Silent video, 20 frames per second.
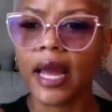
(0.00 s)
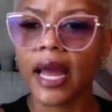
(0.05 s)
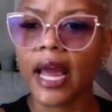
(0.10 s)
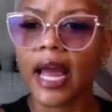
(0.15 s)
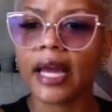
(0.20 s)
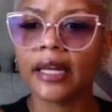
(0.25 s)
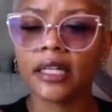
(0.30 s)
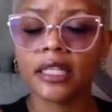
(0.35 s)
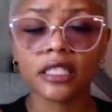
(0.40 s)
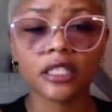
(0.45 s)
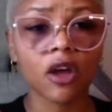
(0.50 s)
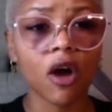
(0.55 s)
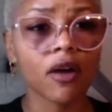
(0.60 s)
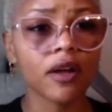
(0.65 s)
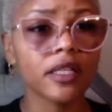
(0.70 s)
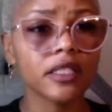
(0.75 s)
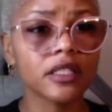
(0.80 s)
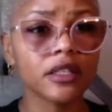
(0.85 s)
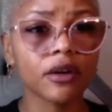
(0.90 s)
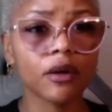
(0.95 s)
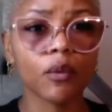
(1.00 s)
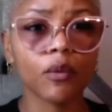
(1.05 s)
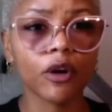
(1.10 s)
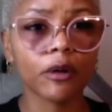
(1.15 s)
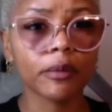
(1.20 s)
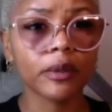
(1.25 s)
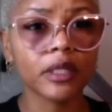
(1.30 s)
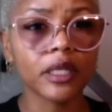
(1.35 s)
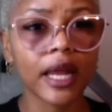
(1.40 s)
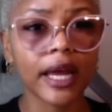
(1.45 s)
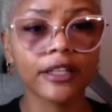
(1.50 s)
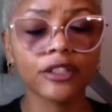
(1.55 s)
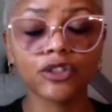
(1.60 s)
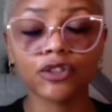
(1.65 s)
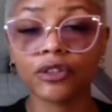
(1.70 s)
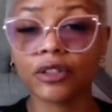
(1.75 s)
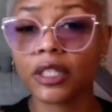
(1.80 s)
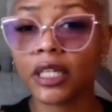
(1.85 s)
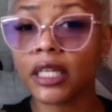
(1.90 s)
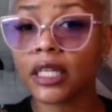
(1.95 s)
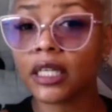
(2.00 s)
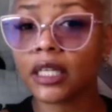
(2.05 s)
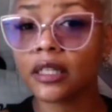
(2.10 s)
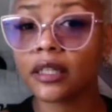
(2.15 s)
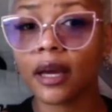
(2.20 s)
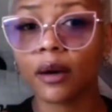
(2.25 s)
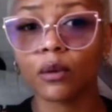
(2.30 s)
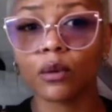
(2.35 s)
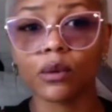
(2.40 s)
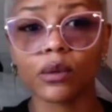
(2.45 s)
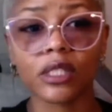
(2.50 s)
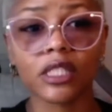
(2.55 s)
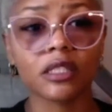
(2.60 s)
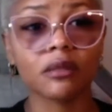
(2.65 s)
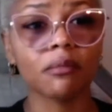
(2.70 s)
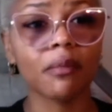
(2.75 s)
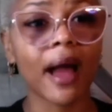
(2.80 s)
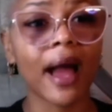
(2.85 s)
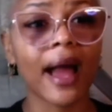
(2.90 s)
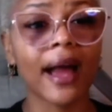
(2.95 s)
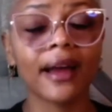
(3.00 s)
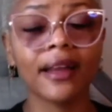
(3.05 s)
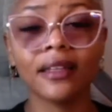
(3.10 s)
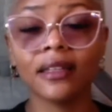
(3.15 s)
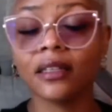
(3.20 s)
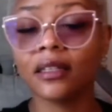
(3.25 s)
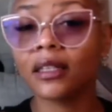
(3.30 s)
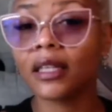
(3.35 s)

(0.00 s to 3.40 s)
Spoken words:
And as long as there are women like Trinica that will smile and